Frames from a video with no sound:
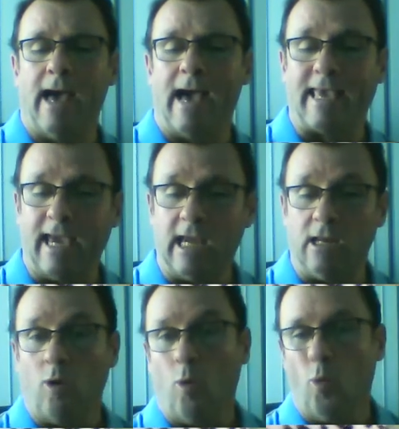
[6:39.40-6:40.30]

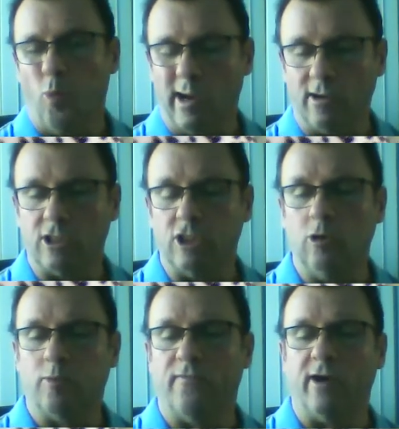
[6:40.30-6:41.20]
Again, one or
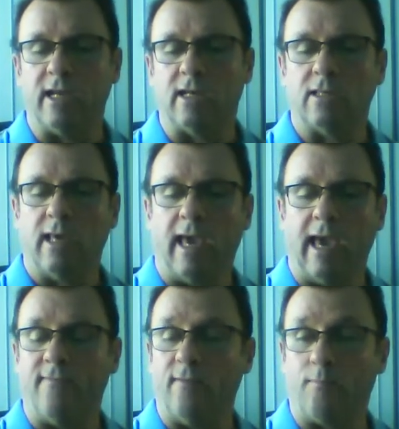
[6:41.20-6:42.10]
two providers
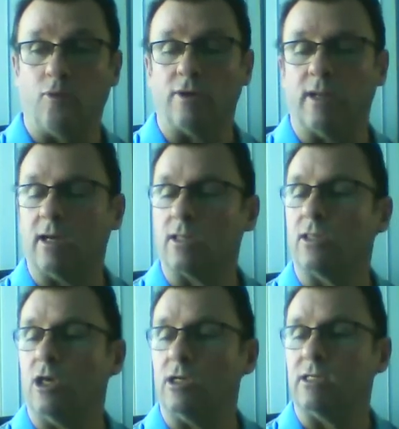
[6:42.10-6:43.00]
have products
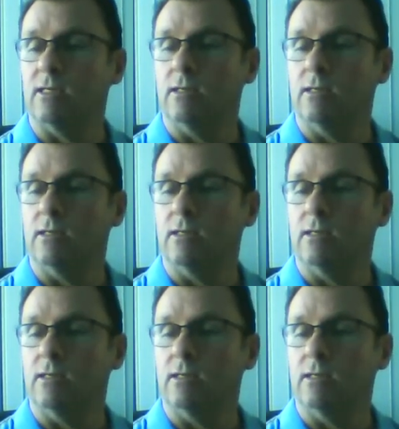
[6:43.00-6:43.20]
that